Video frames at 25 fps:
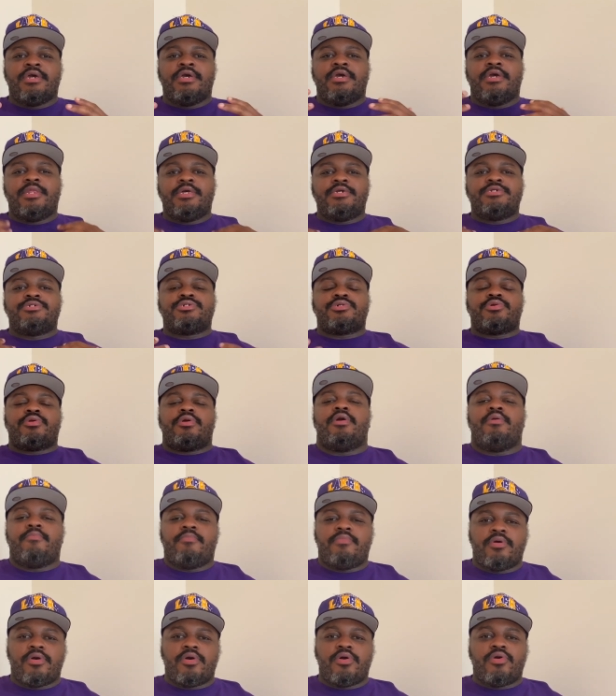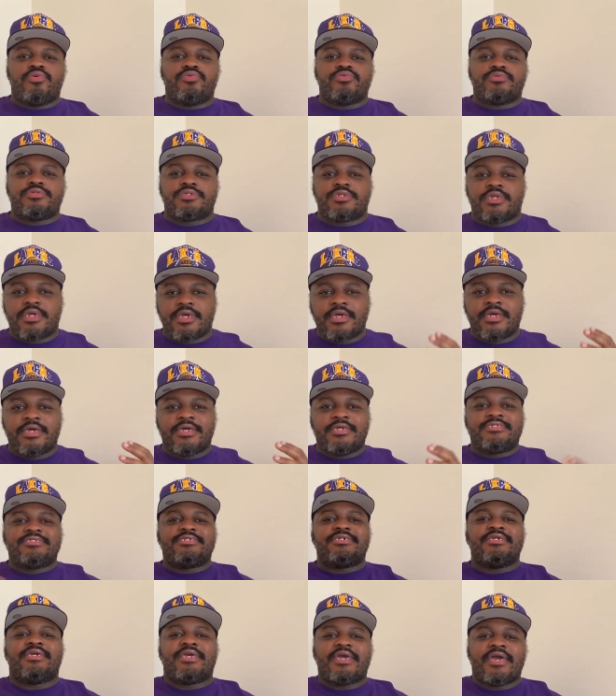It is your humble host,
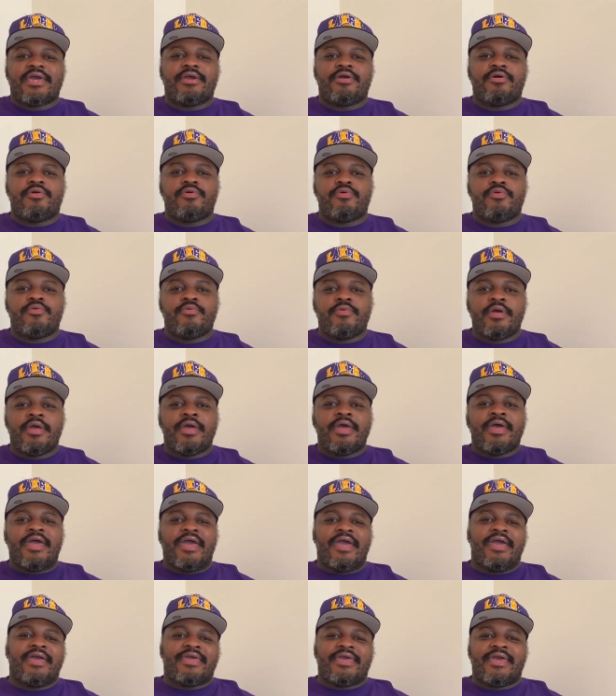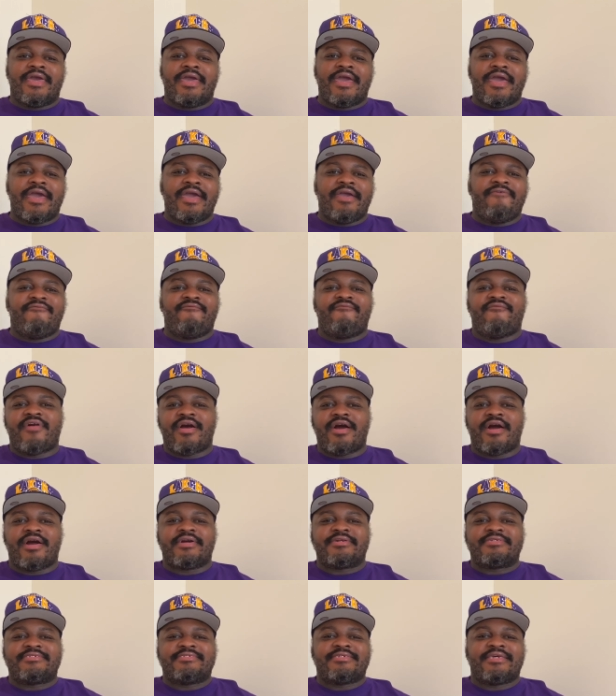T K O, aka
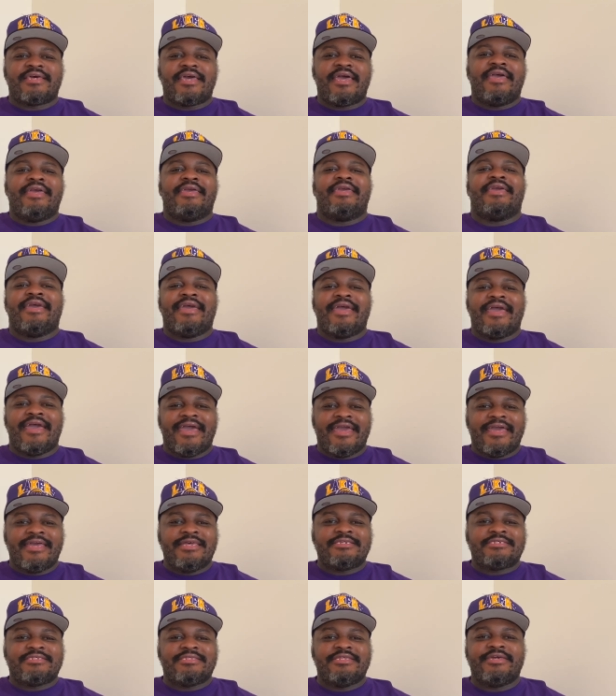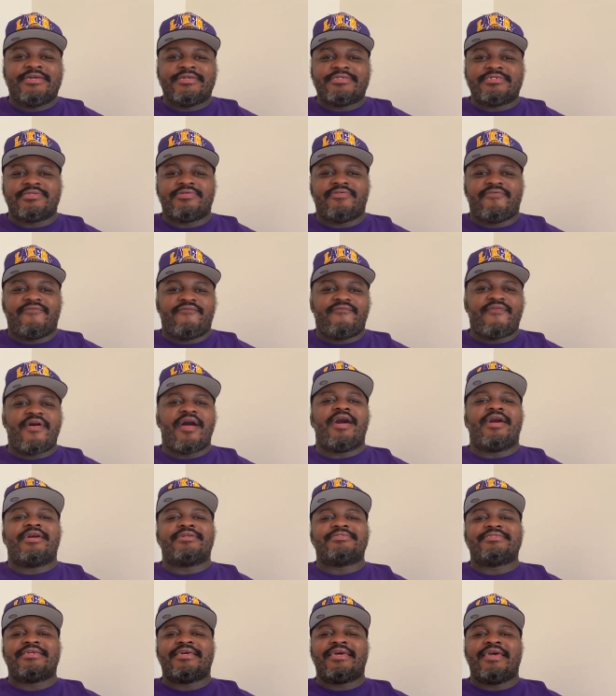Fox, aka Sneakers in the
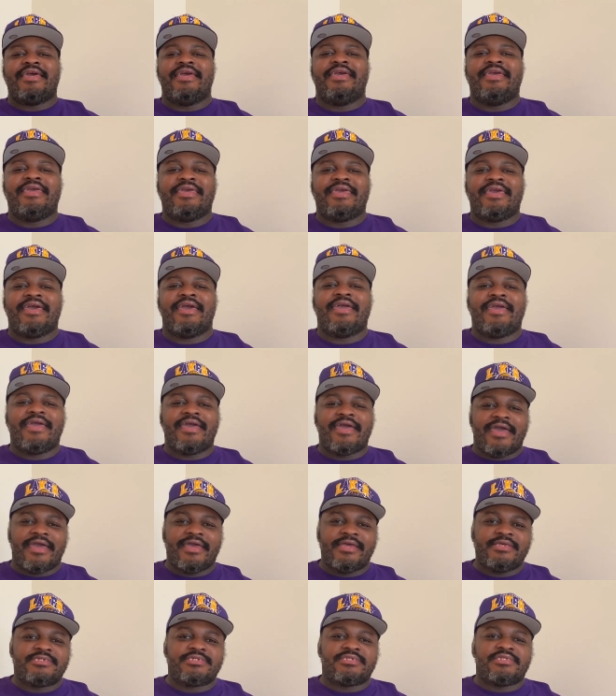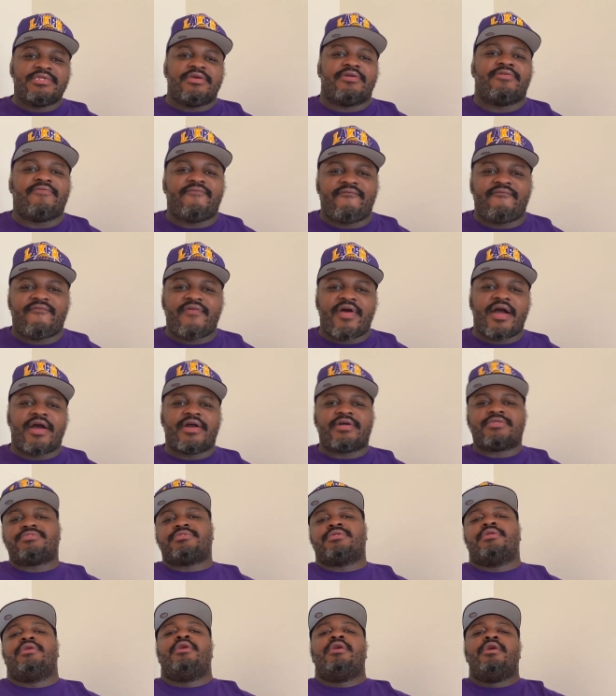Fox, aka Sneaker Fox.